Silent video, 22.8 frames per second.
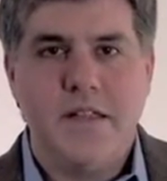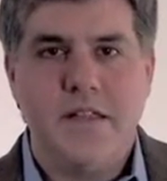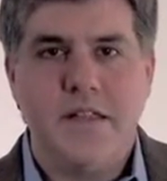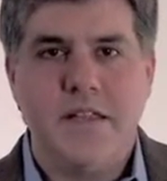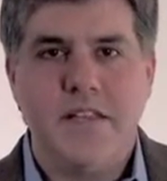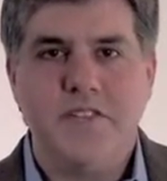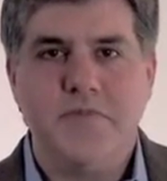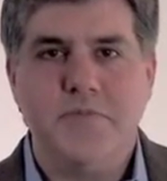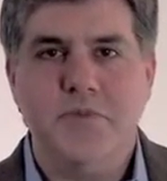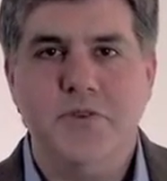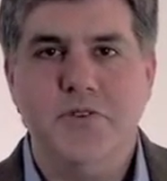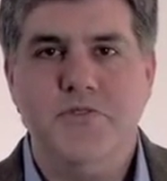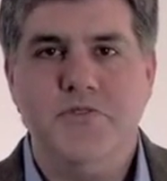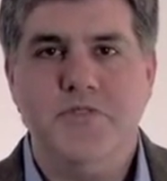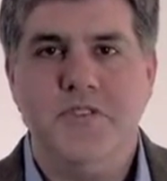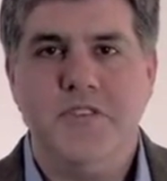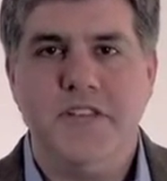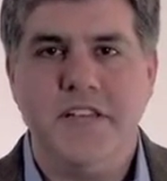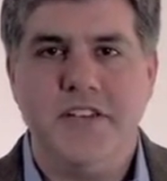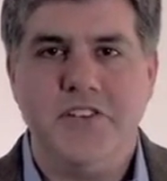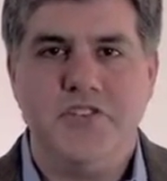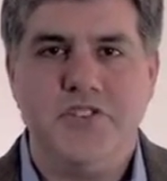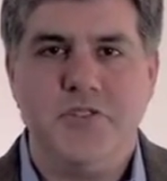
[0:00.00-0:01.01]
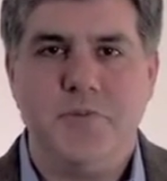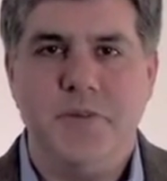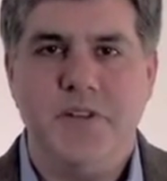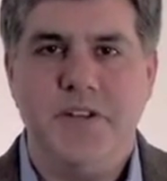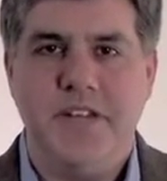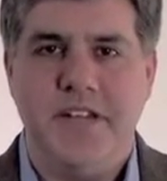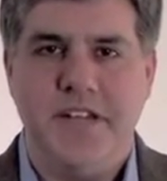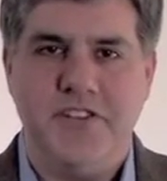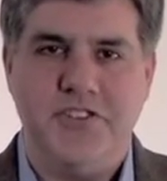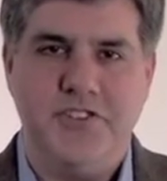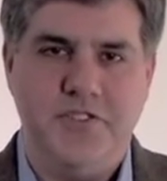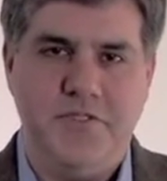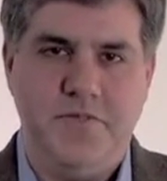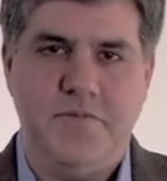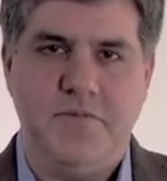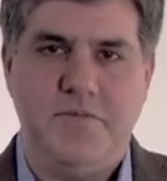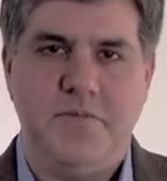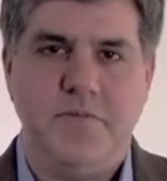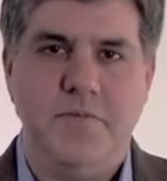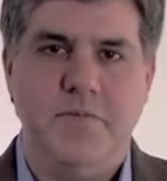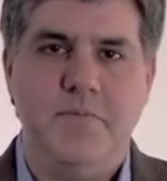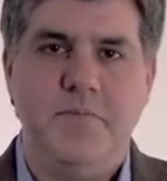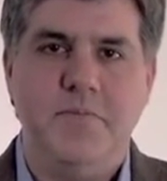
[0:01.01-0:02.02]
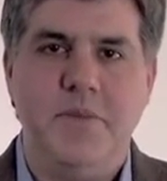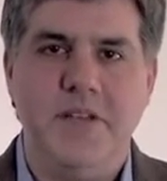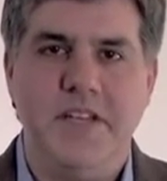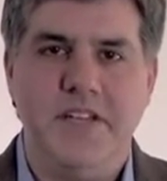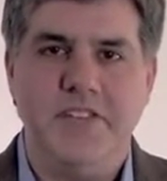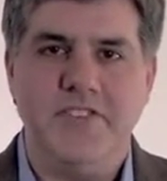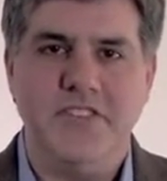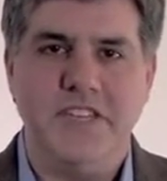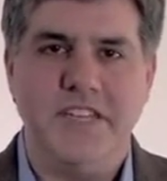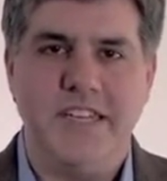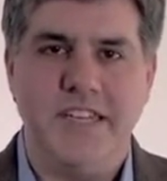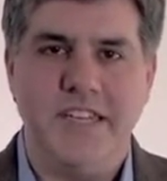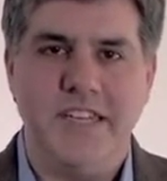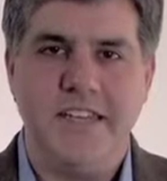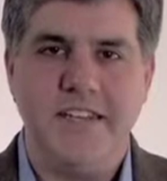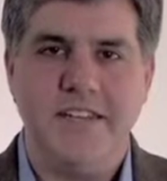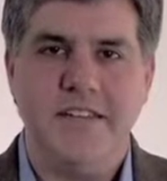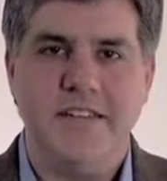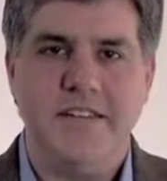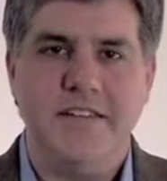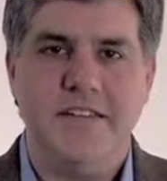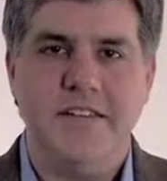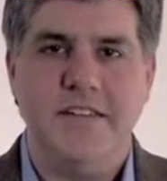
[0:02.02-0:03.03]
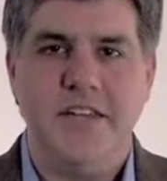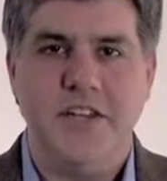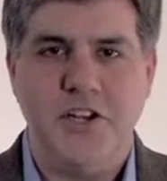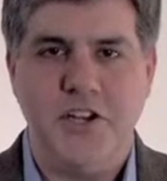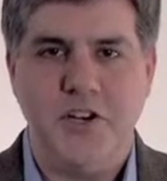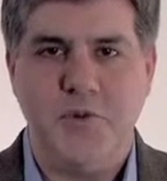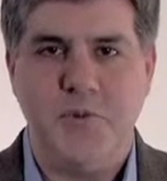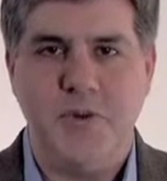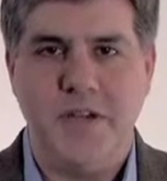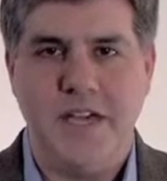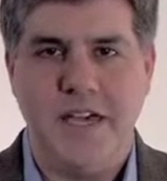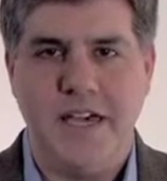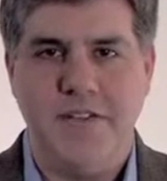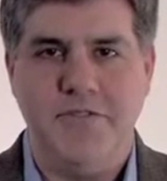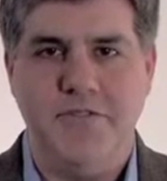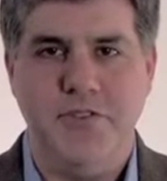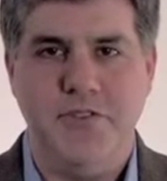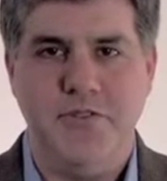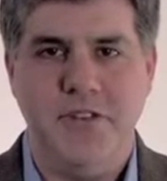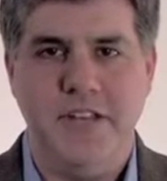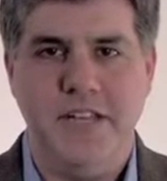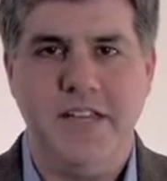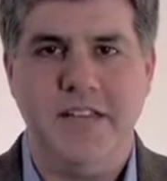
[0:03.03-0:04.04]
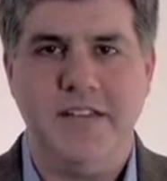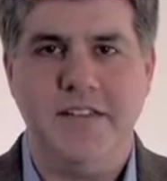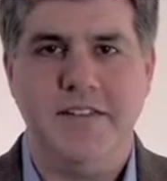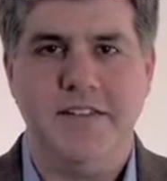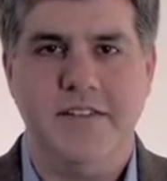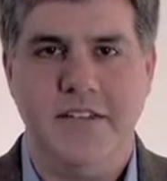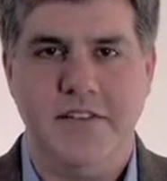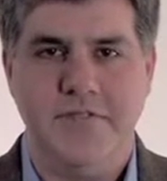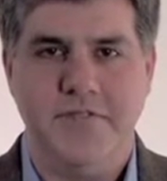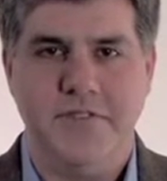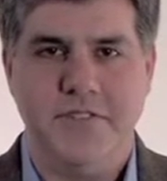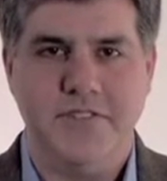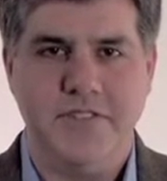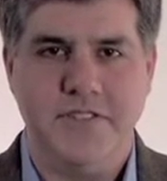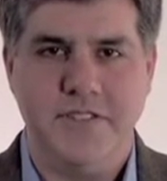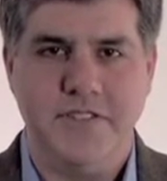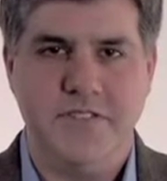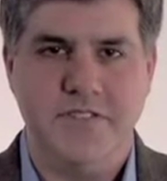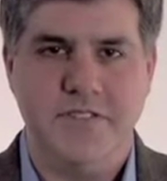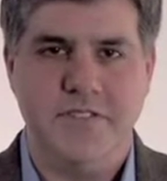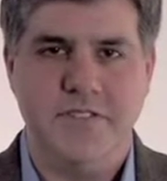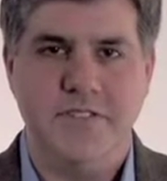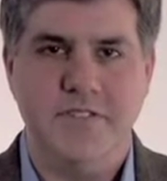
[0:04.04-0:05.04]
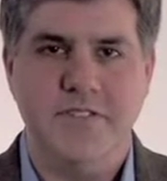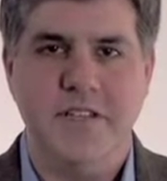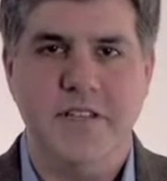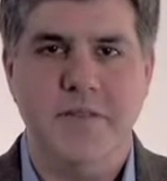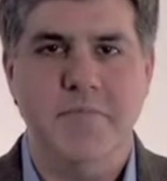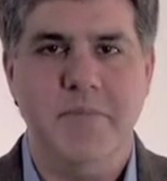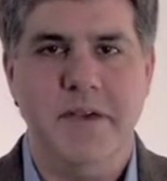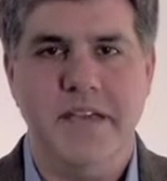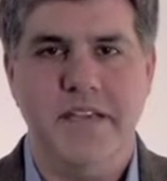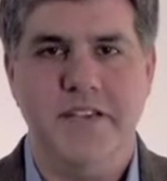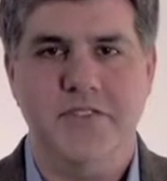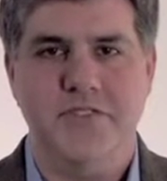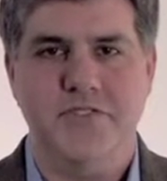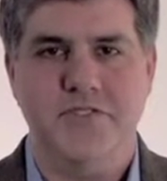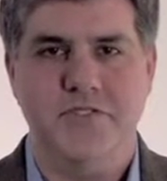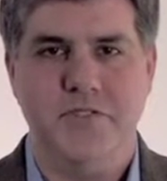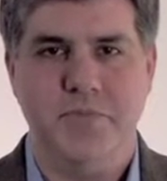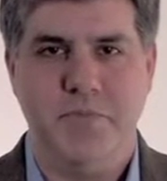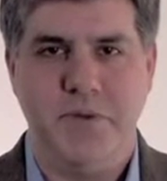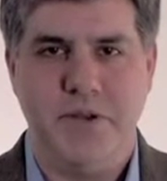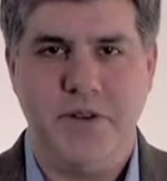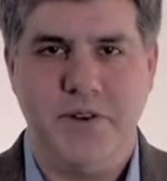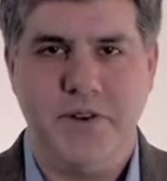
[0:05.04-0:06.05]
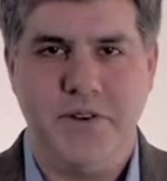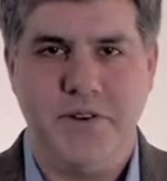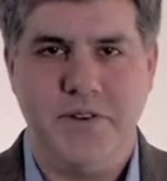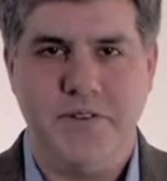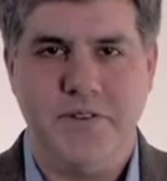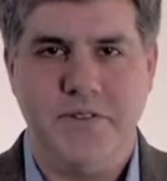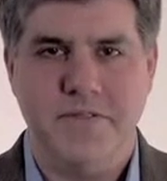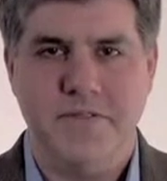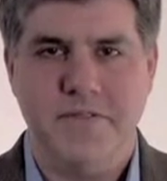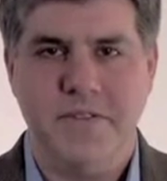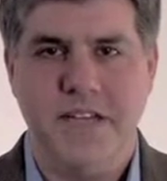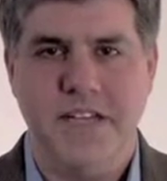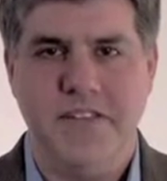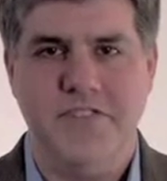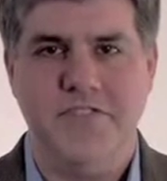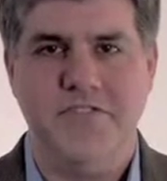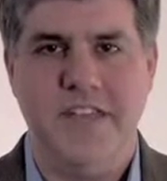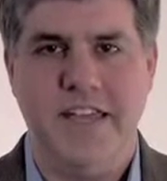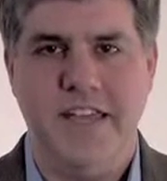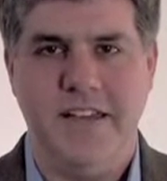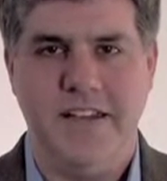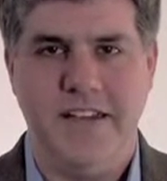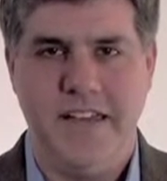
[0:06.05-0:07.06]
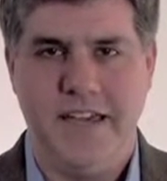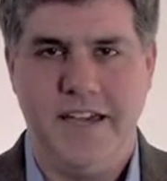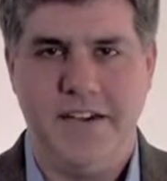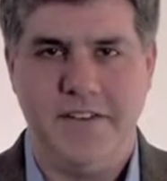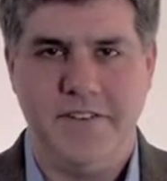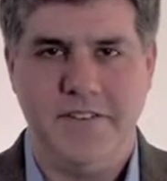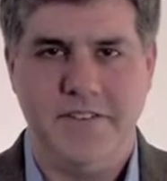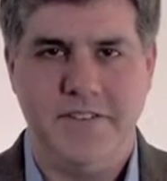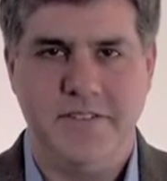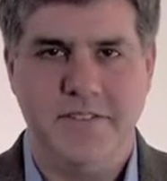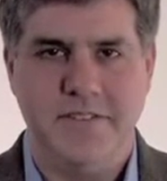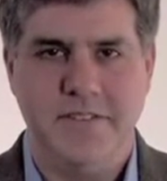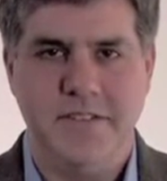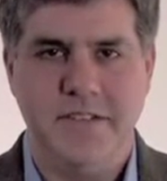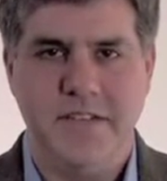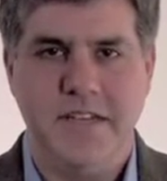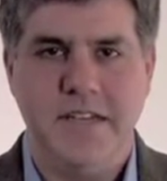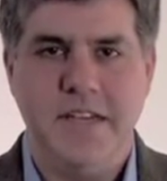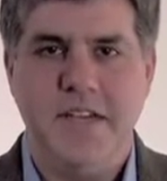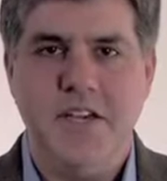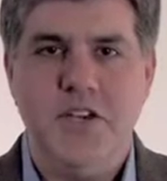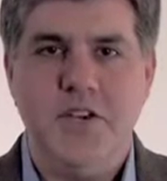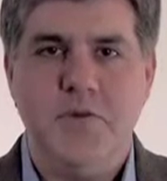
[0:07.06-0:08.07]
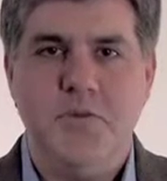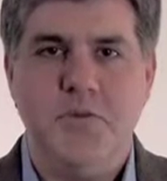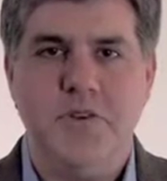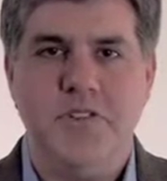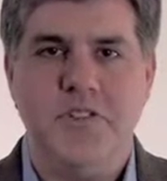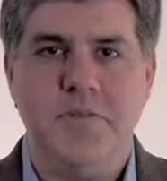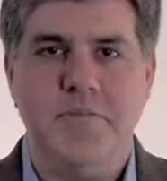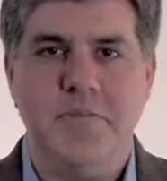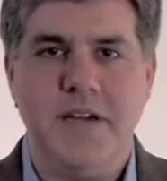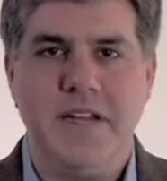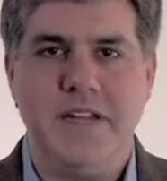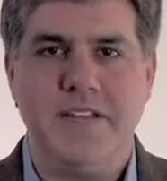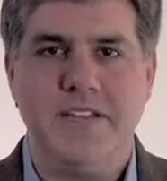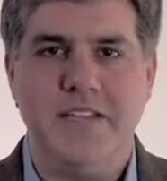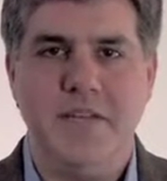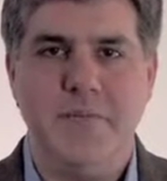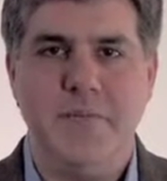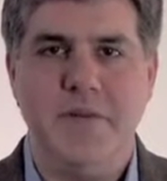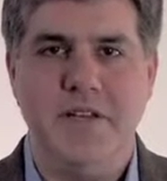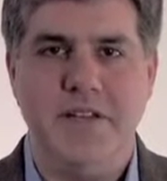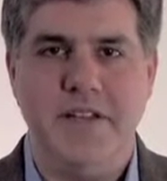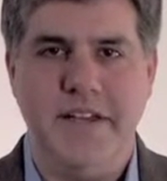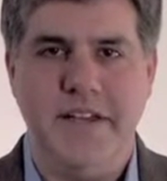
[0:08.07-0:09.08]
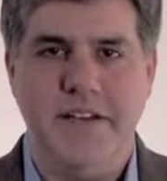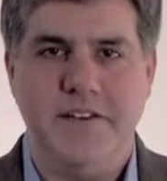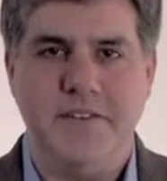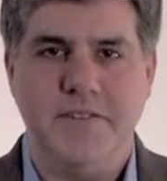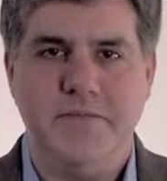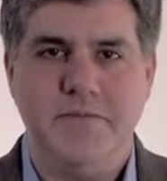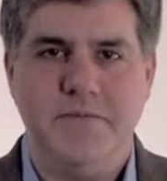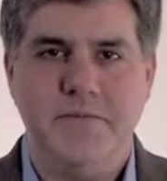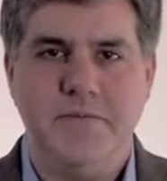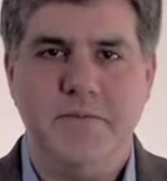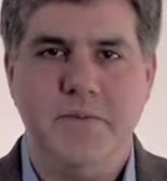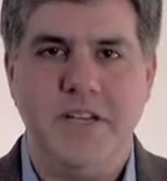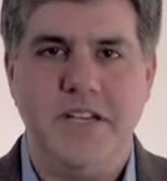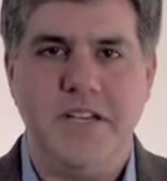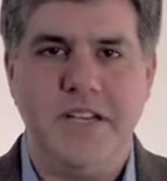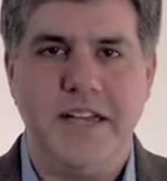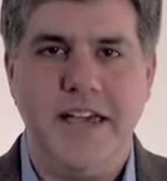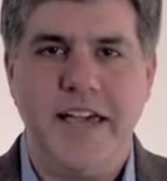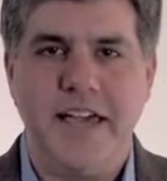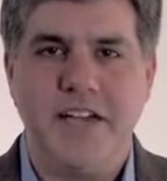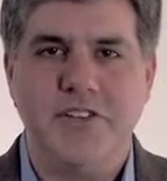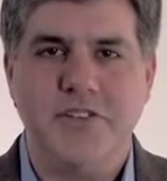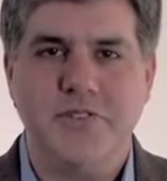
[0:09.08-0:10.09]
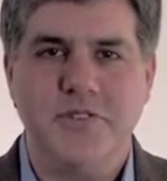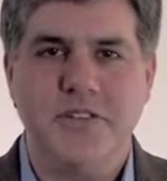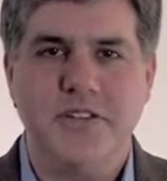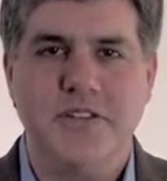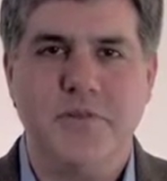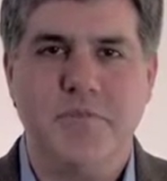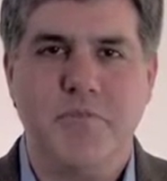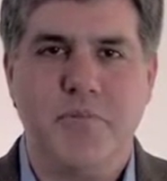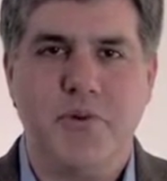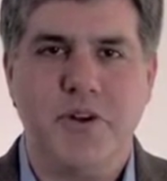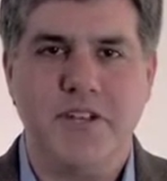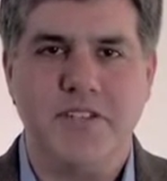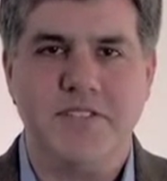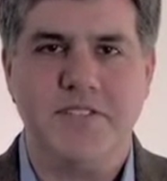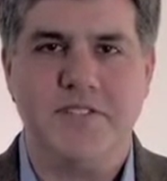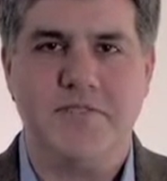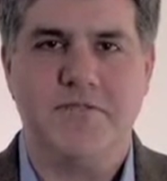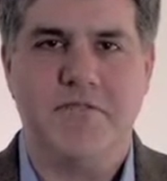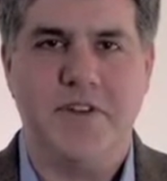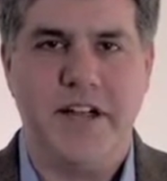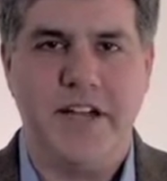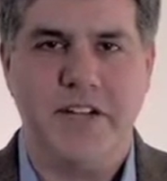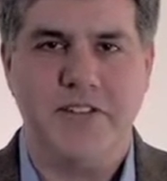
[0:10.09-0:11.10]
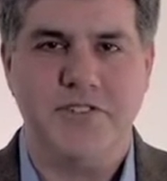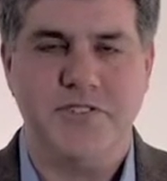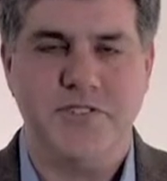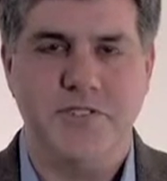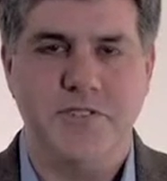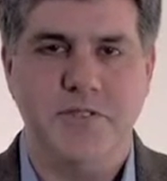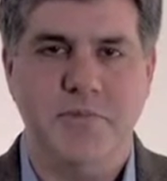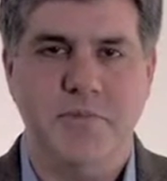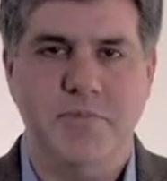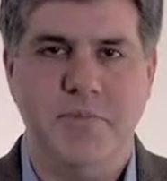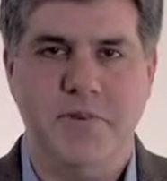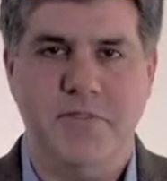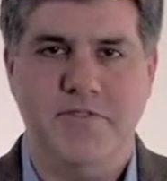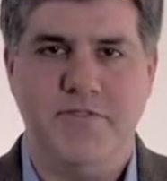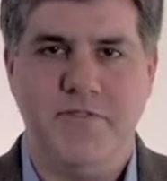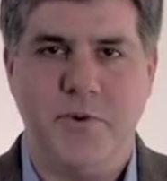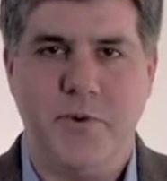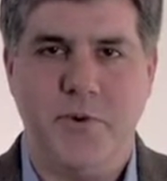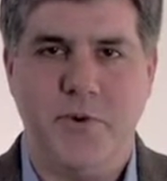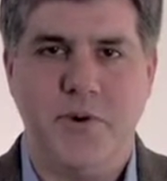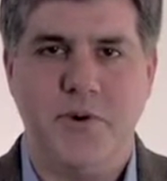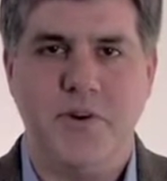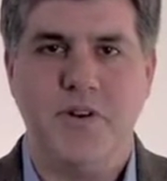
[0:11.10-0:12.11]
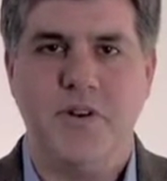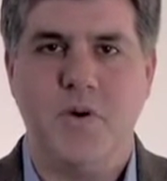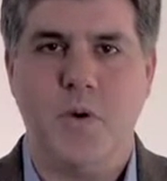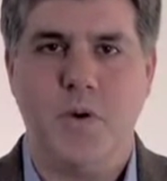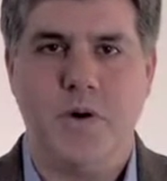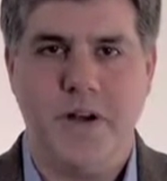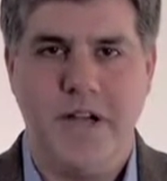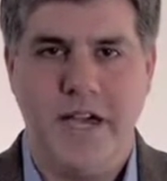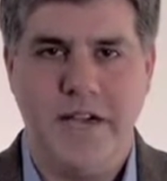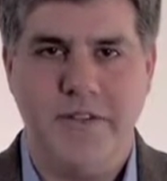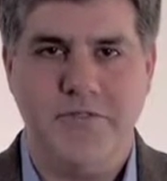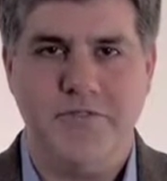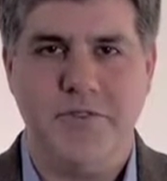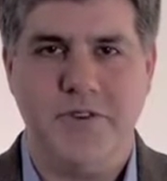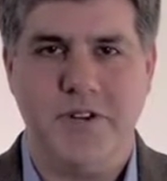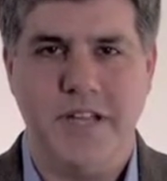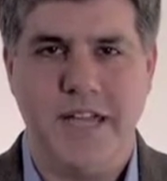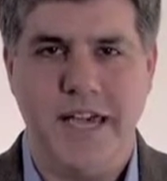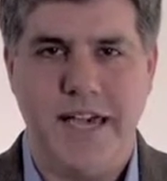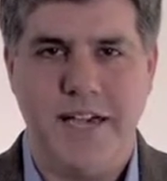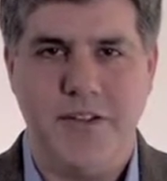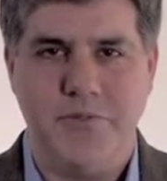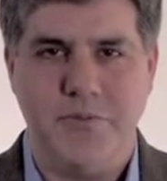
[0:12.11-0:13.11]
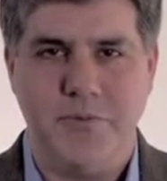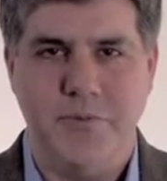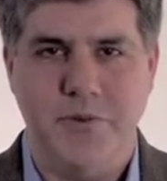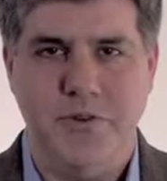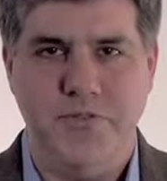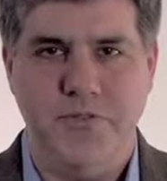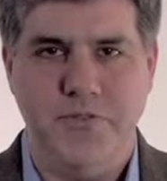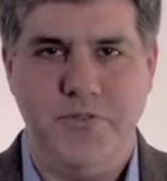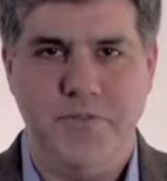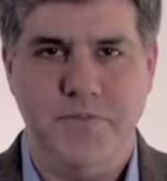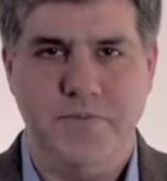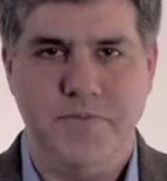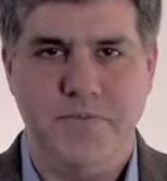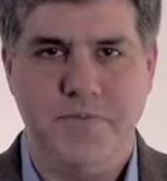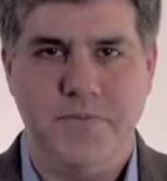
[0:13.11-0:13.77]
Let's move to the instrumentation, because again, here we have unique differences that make us superior and stand out. With the metatibia nail, we can actually compress the fracture before or after guide removal.